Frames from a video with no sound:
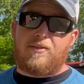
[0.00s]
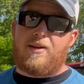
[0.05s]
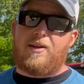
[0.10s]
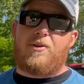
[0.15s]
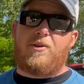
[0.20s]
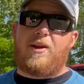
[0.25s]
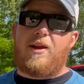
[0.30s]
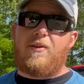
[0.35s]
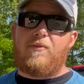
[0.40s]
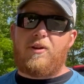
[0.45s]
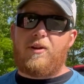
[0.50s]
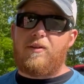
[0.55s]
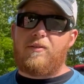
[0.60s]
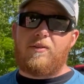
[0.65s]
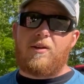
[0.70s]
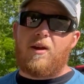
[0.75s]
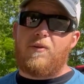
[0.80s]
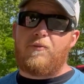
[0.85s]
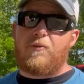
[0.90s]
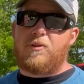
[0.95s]
I don't have any
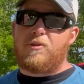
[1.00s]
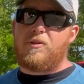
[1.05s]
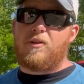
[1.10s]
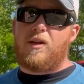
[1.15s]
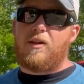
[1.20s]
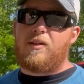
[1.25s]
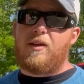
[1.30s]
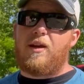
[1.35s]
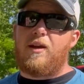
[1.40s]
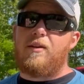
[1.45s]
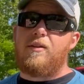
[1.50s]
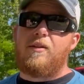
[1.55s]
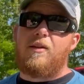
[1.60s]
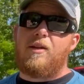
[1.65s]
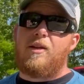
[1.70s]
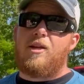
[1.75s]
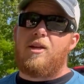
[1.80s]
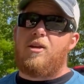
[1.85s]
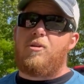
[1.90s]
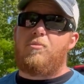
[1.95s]
comforts like that.
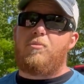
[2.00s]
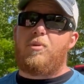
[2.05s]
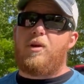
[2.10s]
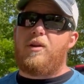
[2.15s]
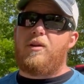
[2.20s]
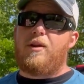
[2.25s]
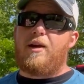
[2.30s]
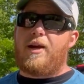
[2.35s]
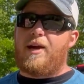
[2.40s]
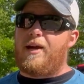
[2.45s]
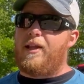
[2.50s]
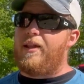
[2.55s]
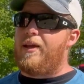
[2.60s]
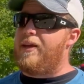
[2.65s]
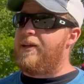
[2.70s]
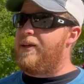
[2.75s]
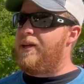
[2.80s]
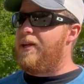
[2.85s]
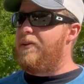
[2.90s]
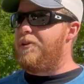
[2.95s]
But I
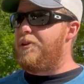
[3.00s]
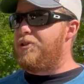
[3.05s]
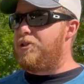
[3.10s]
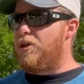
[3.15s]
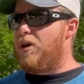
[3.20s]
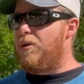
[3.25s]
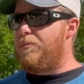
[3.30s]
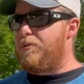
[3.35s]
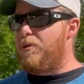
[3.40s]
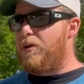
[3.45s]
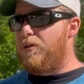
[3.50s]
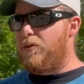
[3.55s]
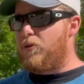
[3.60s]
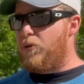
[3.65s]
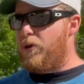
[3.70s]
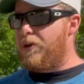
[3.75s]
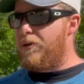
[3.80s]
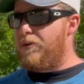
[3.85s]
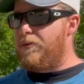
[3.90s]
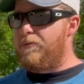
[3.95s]
like getting the job done
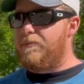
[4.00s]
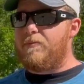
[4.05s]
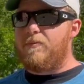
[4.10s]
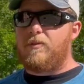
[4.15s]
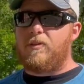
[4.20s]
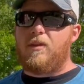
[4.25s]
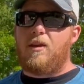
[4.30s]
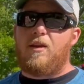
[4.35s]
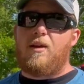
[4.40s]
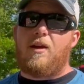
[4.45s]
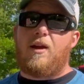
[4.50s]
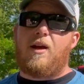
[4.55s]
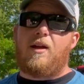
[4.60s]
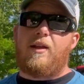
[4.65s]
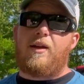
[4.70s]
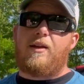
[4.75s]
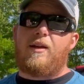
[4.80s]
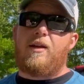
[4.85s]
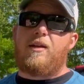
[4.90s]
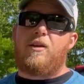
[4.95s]
quicker. I
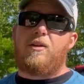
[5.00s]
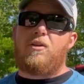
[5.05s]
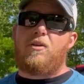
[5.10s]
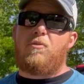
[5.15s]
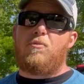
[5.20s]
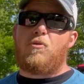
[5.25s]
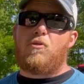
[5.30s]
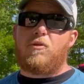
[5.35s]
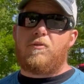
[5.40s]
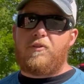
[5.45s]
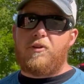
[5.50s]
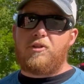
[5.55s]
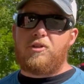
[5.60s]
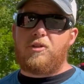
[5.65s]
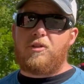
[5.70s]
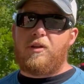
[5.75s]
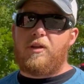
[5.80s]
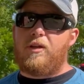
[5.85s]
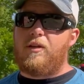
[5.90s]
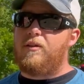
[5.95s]
like getting it done more
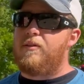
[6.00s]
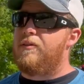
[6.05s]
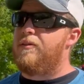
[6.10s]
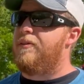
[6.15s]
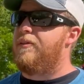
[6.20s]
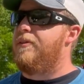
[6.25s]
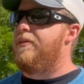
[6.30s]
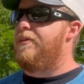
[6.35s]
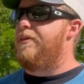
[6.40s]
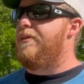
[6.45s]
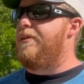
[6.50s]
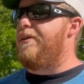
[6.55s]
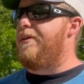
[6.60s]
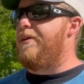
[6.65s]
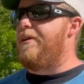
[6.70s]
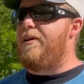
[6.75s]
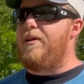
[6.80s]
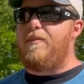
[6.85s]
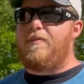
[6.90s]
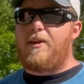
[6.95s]
efficiently.
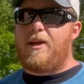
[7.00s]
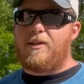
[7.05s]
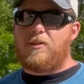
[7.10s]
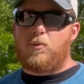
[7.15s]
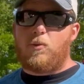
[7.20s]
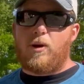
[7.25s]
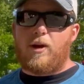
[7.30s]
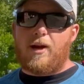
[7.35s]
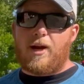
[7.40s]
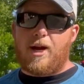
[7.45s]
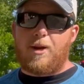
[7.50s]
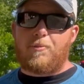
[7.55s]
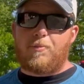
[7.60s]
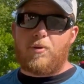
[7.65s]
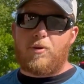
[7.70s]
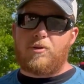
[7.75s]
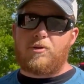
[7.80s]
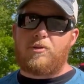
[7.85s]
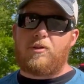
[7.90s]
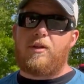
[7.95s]
And that's why I
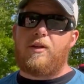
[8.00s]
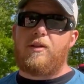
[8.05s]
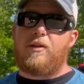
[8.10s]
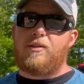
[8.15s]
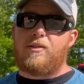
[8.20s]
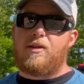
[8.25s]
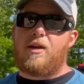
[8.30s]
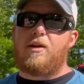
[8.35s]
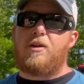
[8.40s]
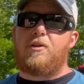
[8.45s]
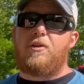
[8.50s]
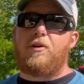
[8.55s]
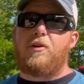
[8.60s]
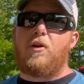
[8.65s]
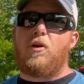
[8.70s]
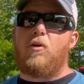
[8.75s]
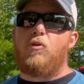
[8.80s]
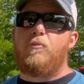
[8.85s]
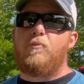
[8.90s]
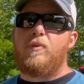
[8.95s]
personally decided to
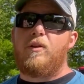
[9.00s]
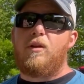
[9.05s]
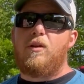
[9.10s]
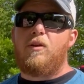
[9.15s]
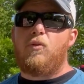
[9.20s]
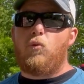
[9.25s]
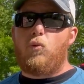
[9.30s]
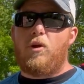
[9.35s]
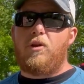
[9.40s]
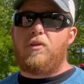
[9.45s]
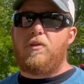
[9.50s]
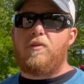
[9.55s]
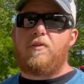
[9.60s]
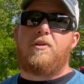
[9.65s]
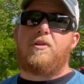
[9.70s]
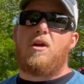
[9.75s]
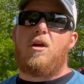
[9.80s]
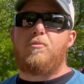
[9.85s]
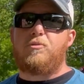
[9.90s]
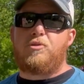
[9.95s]
go with the
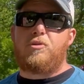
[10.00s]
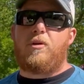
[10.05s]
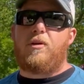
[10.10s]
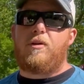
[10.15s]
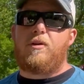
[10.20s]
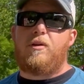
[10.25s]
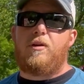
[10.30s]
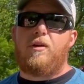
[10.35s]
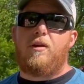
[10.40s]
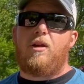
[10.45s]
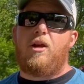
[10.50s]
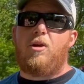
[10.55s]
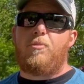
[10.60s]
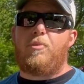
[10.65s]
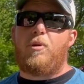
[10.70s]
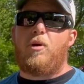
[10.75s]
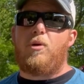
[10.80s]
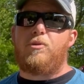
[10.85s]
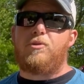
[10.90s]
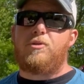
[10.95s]
dump truck
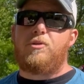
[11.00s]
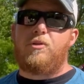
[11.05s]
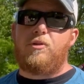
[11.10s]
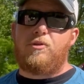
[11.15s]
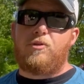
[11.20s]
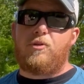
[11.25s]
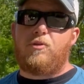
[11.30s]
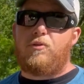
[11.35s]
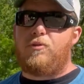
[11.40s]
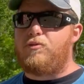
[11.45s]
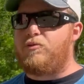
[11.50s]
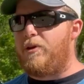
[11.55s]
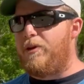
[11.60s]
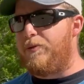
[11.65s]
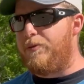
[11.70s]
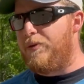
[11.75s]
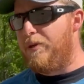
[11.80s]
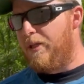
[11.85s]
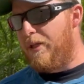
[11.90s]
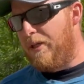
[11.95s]
opposed to the
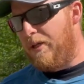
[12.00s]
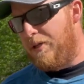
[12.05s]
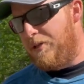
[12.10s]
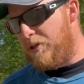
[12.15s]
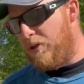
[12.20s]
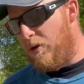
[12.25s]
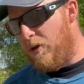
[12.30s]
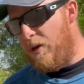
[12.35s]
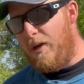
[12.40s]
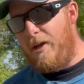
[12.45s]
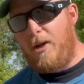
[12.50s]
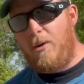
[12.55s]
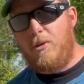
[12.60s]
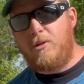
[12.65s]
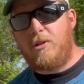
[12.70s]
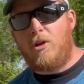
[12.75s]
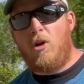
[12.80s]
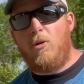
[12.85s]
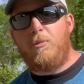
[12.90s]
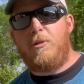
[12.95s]
trailer. So anyways,
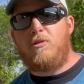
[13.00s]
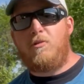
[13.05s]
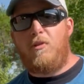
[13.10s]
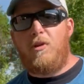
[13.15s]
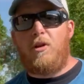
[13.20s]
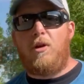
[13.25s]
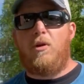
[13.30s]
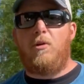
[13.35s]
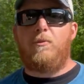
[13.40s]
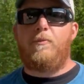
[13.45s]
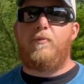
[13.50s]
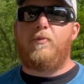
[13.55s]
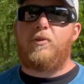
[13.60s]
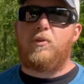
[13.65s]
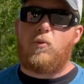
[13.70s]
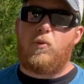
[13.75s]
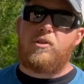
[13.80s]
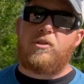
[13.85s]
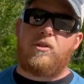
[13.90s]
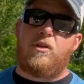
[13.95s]
I hope this video
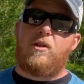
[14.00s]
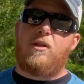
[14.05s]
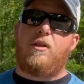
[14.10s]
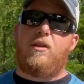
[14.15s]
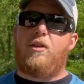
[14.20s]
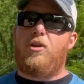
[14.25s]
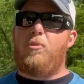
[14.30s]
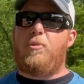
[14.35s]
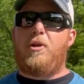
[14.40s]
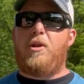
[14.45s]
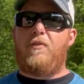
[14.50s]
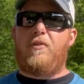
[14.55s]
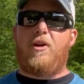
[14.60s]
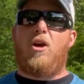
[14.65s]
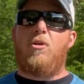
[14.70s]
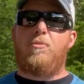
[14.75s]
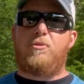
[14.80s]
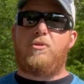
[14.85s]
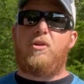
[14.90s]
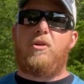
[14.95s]
was a little bit of a
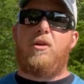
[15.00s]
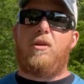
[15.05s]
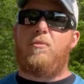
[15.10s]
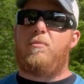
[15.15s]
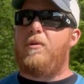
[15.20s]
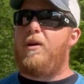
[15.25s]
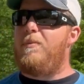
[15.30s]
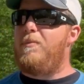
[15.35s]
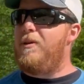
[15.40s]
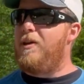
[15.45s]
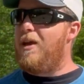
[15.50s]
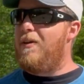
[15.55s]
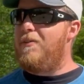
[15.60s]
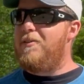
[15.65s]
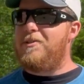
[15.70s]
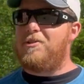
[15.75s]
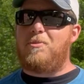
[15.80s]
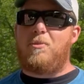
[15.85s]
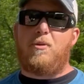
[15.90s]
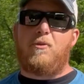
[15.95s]
help to you. Maybe it gave you
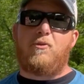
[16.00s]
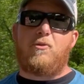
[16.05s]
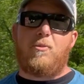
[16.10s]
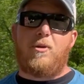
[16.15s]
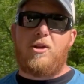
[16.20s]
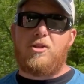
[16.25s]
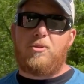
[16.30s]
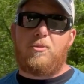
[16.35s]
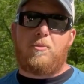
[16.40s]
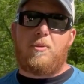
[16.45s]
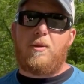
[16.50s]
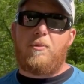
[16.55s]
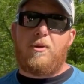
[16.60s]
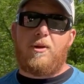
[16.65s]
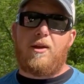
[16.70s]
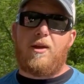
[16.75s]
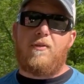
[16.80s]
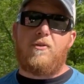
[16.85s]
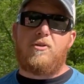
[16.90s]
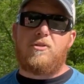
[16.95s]
some information. Maybe it
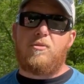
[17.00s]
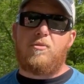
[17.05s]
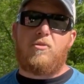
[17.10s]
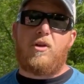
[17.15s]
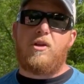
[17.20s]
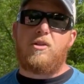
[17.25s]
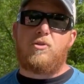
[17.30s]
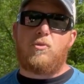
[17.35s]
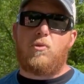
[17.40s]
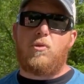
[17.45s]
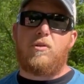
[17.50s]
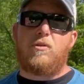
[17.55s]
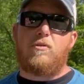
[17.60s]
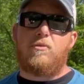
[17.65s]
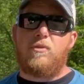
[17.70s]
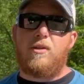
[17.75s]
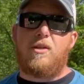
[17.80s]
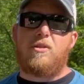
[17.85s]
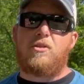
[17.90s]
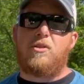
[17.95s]
gave you some things you weren't
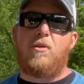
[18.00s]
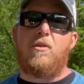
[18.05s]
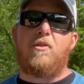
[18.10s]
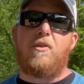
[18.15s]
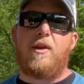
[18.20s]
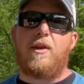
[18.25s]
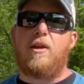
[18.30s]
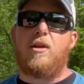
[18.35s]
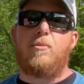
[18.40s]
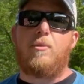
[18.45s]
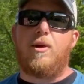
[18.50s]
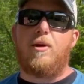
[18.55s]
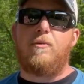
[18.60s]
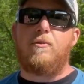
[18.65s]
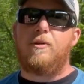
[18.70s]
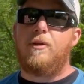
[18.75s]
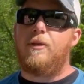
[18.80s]
necessarily thinking about.